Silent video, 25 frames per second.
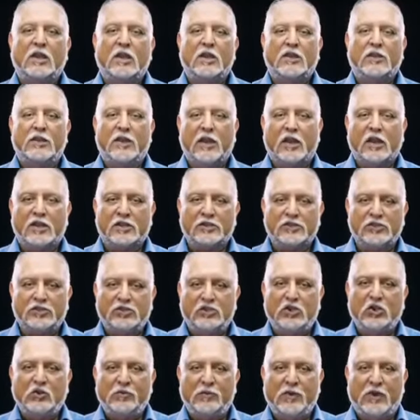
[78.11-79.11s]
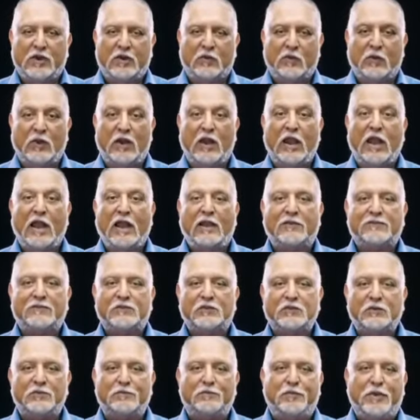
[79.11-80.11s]
The consumer will have
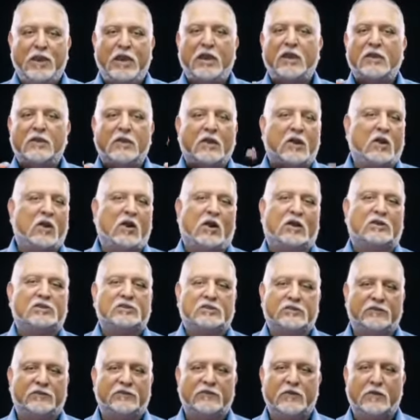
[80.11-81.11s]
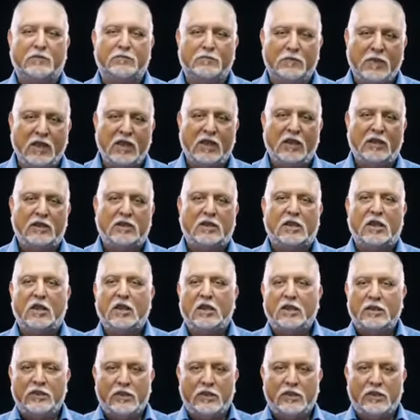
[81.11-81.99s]
to bear the cost of the milk,